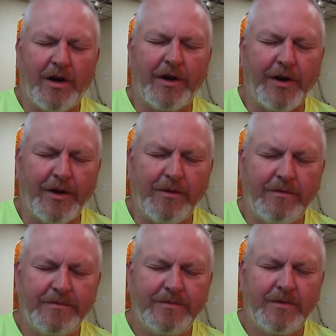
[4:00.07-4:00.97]
honor you
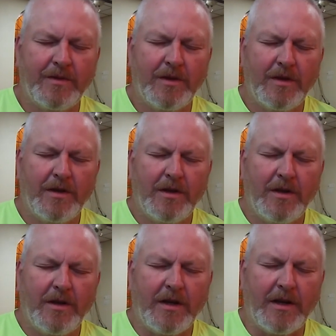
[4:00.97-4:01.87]

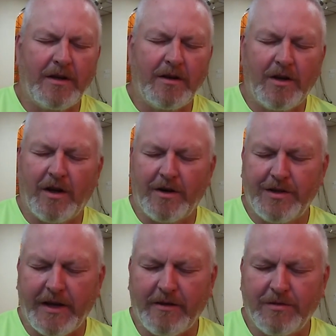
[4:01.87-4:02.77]
and not
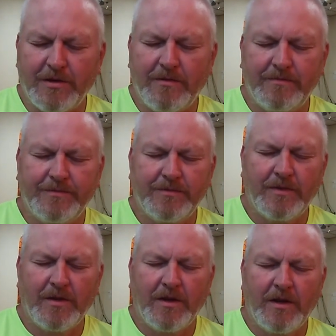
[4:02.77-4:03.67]
ourselves.
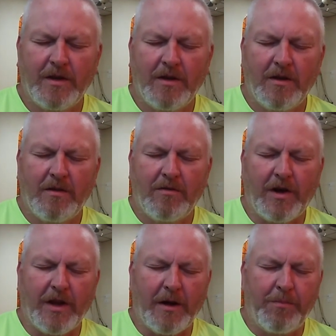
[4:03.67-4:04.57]

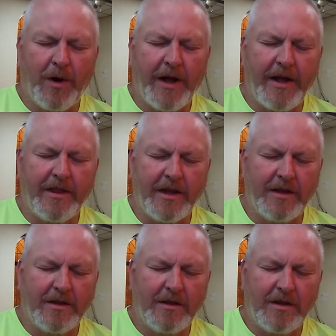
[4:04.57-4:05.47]
Father, I pray
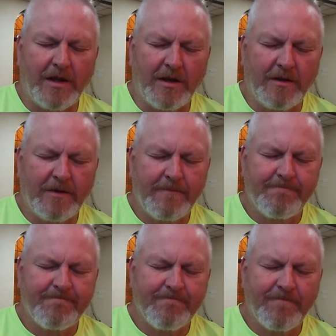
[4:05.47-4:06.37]
that the,
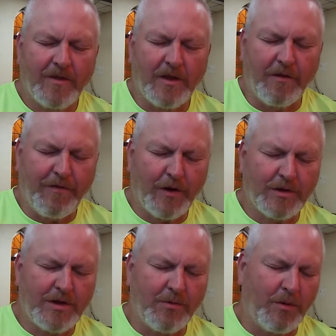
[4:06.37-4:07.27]
the
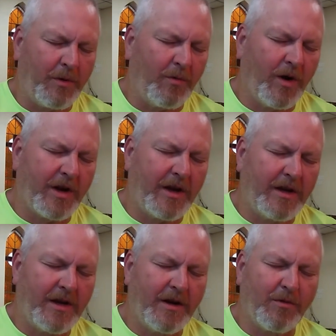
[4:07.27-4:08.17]
folks that will be working
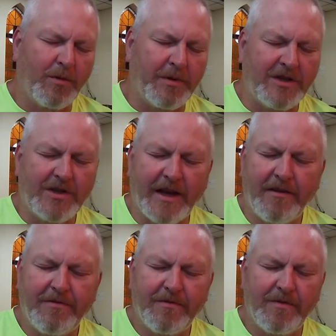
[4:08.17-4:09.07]
in here will be
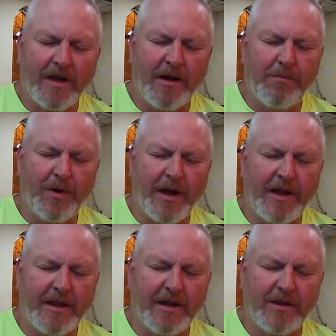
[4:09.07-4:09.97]
safe. I
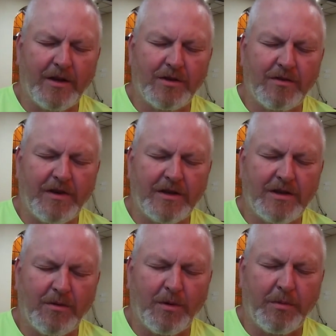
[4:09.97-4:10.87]
pray that those of
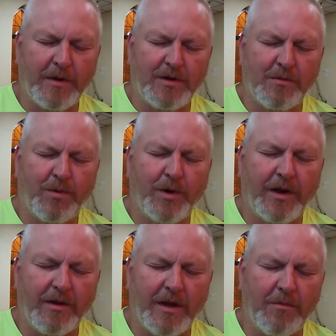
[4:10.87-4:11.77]
us that will be
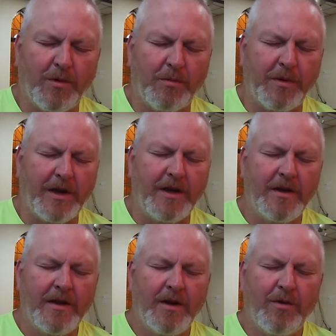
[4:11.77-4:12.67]
supporting them will be
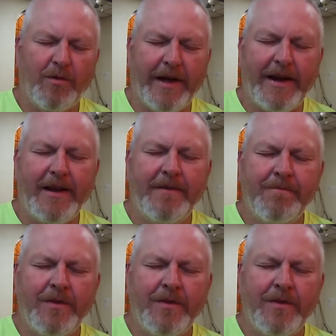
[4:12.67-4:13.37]
ready.